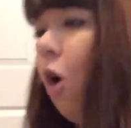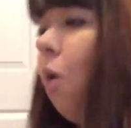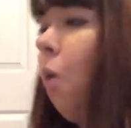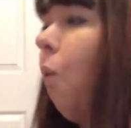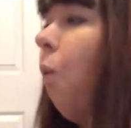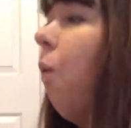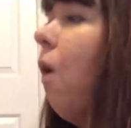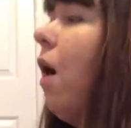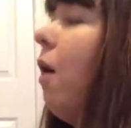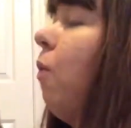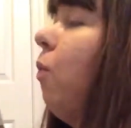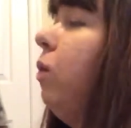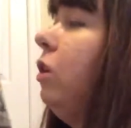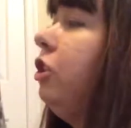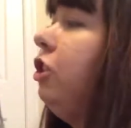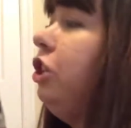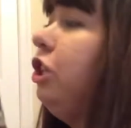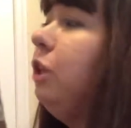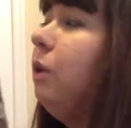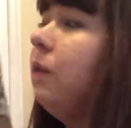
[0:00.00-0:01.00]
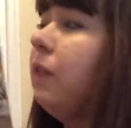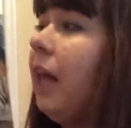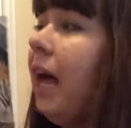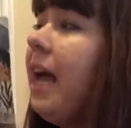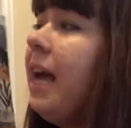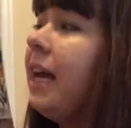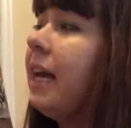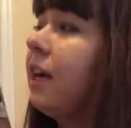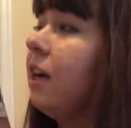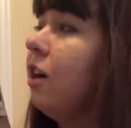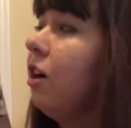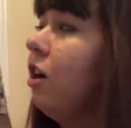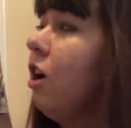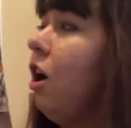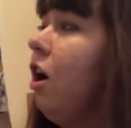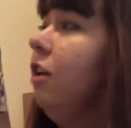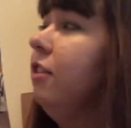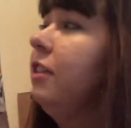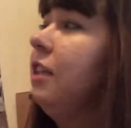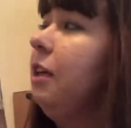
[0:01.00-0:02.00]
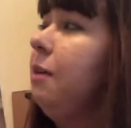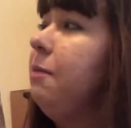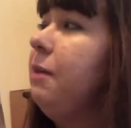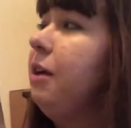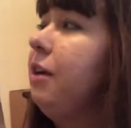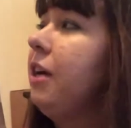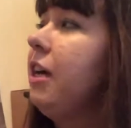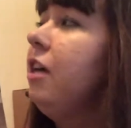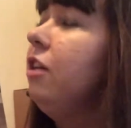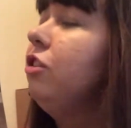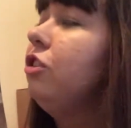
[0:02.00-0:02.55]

What would you like? Called Chameleon.